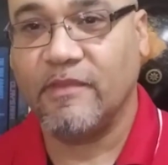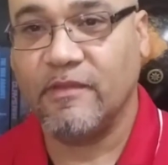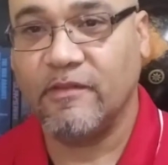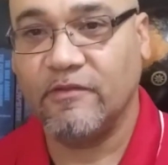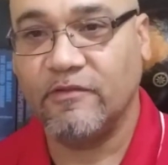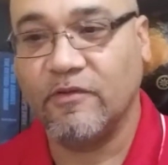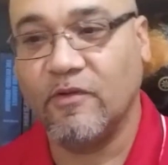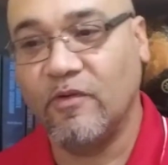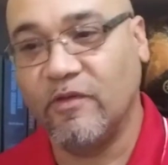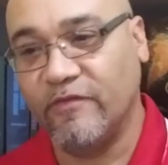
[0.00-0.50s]

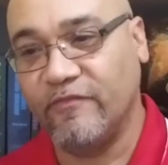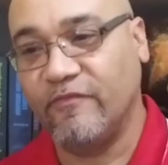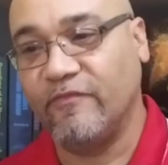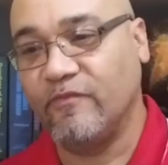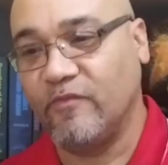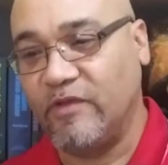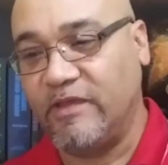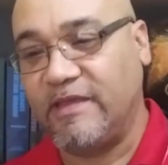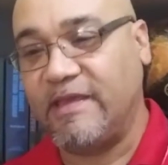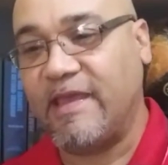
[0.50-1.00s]
So if
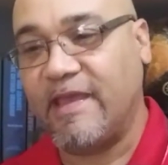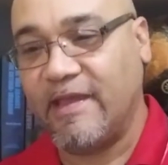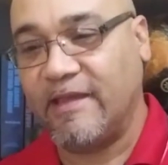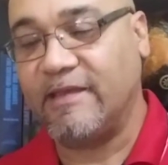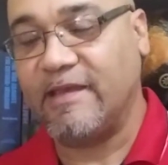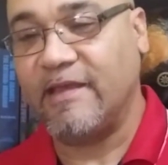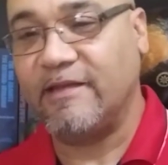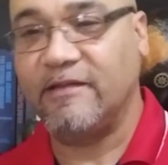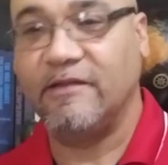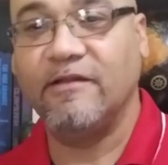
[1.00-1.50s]
we can't
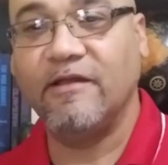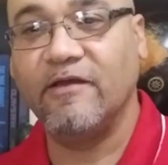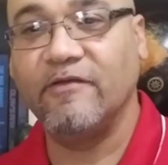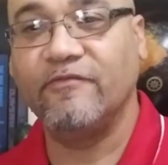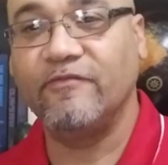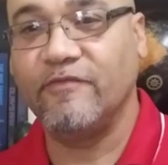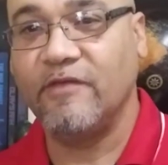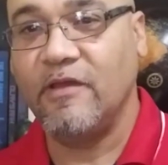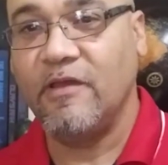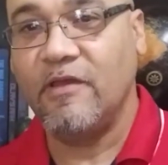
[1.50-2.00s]
get
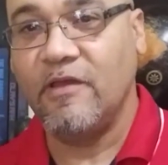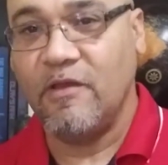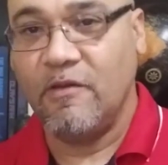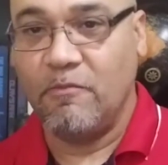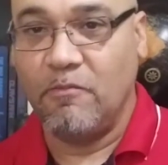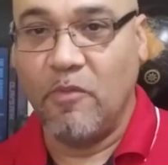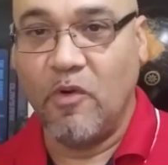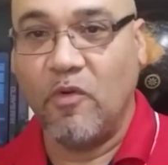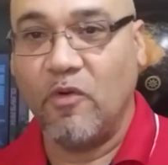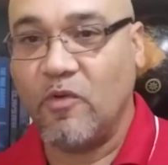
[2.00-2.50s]
enough
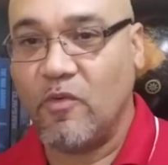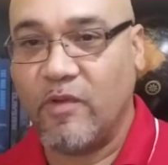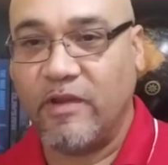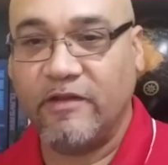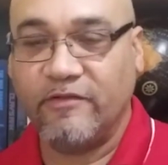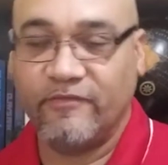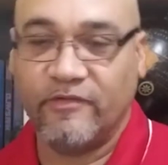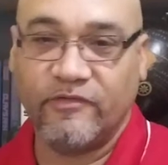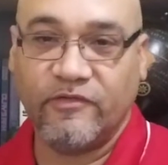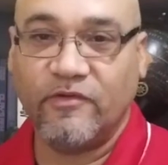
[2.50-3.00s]
molar
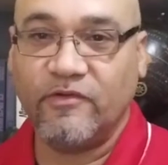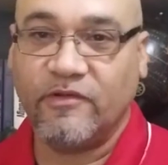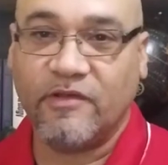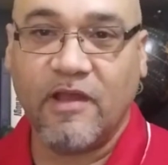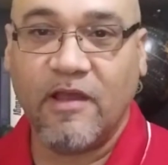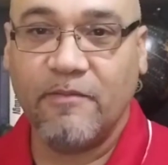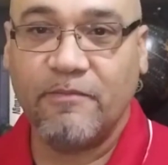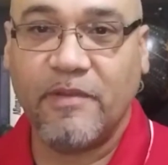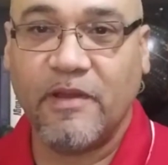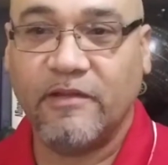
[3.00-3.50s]
weight of a certain
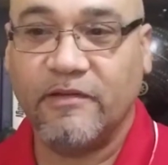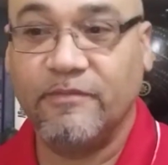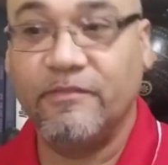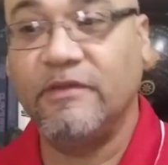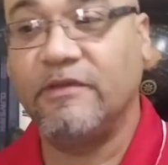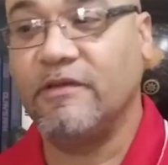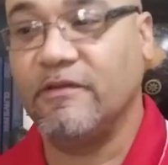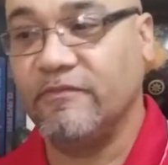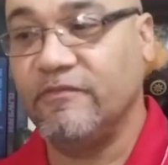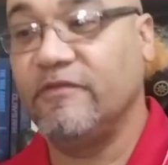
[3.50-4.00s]
compound, it
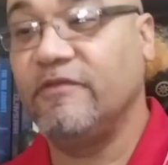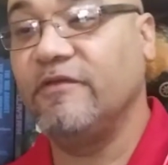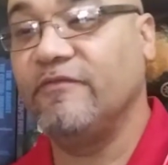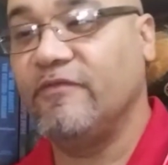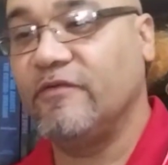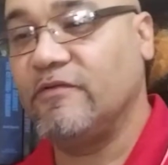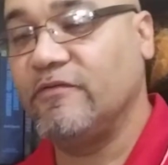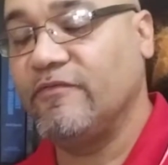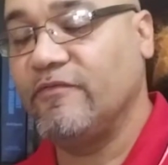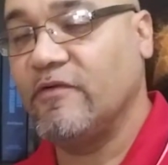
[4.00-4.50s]
becomes
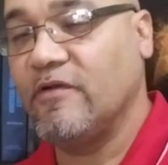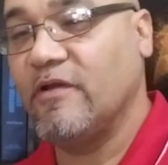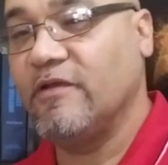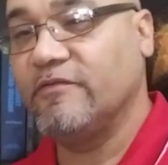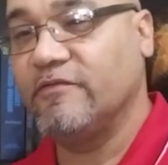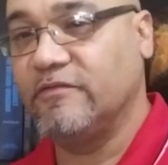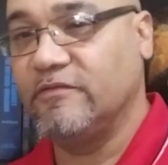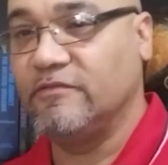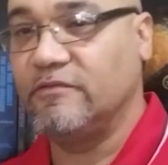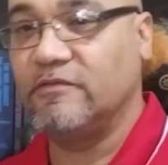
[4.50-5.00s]
difficult for
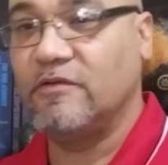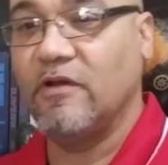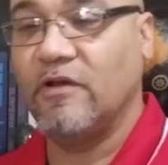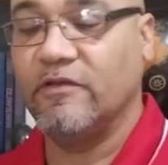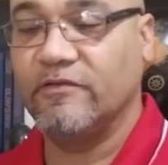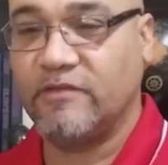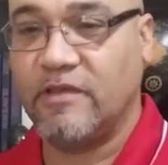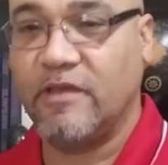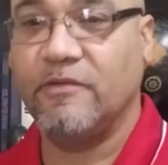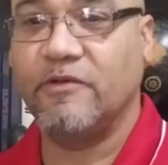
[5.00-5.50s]
us to
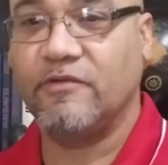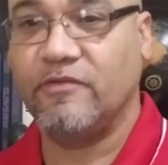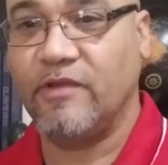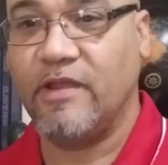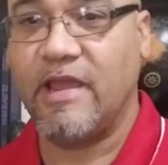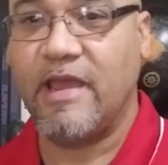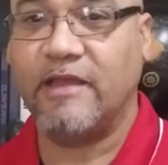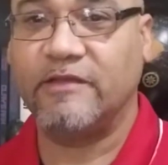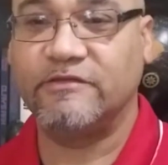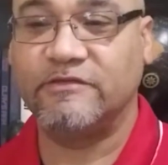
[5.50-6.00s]
cause chemical
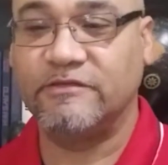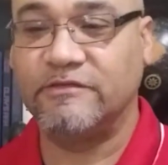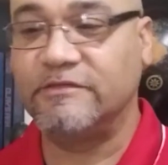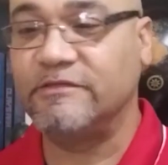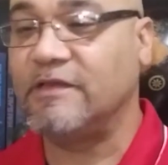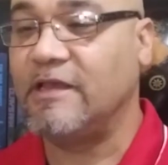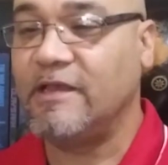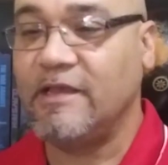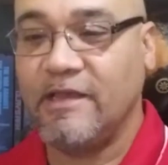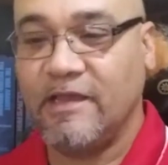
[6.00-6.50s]

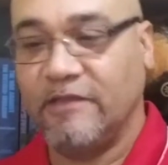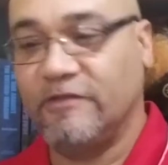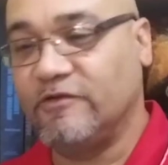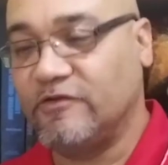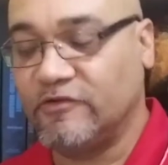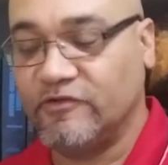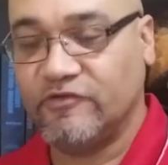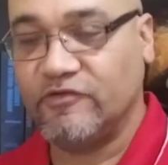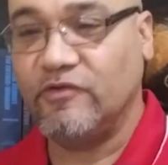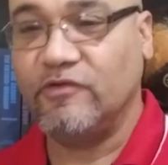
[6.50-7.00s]
reactions and to
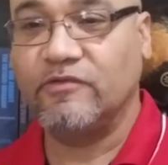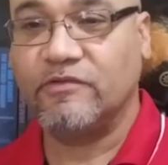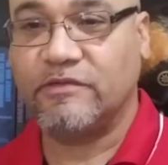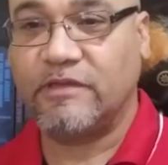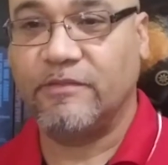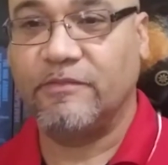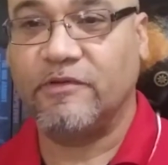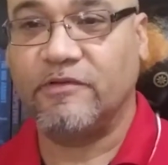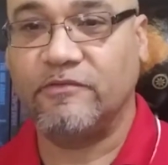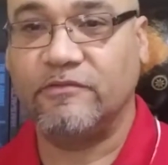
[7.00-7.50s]
control
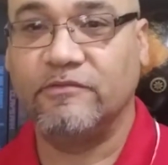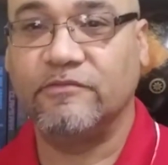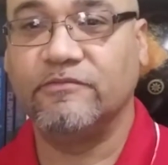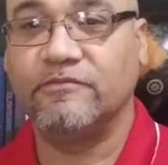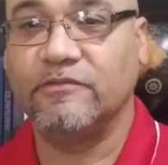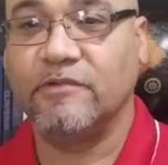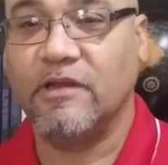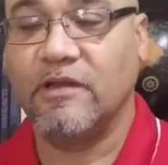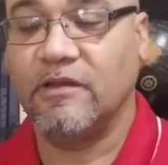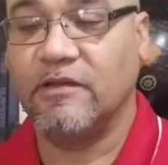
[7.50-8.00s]

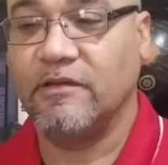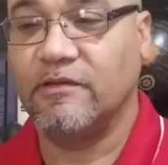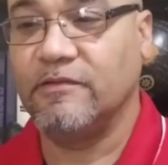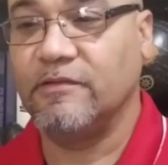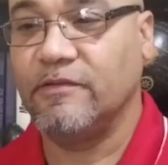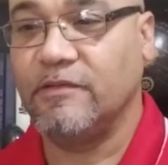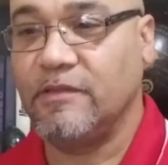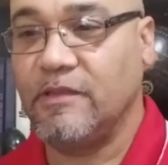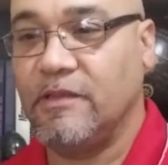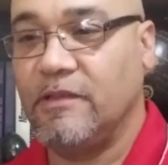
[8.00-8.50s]

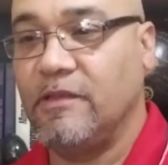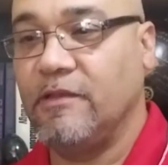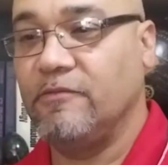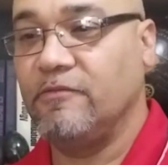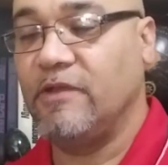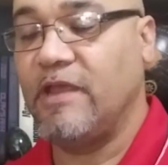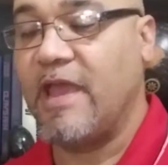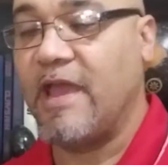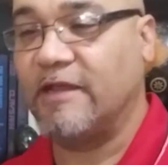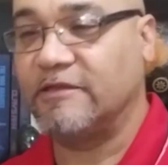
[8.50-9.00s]
chemical
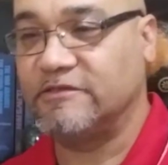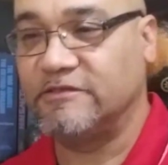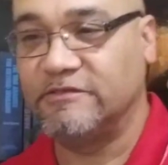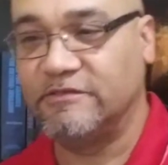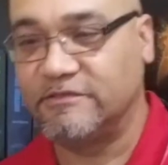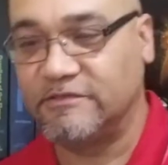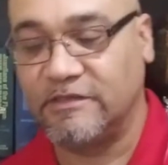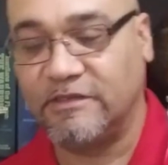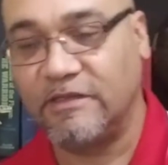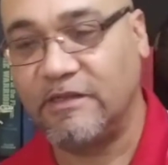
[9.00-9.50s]

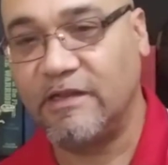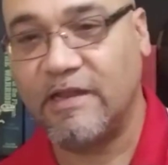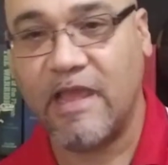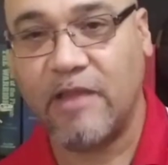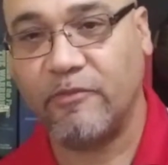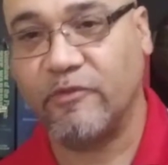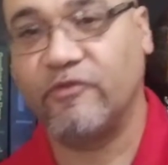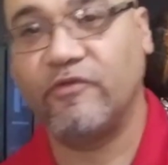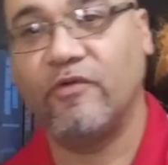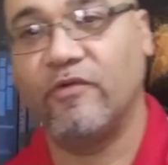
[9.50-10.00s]
reactions in
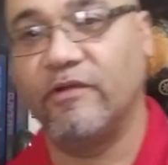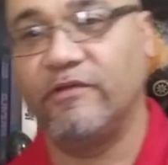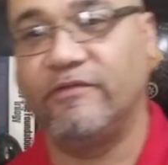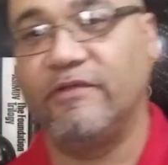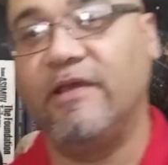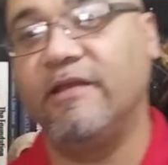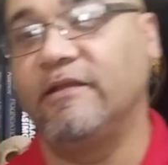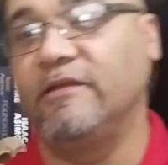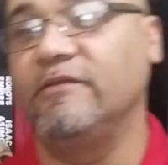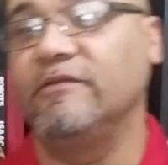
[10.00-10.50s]
laboratory
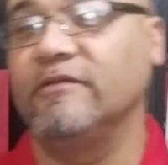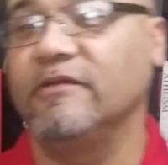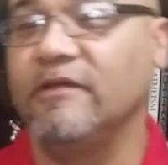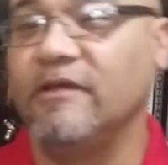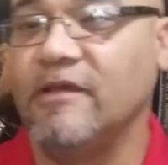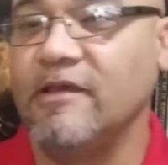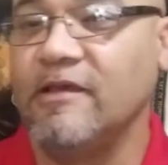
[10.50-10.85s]
settings.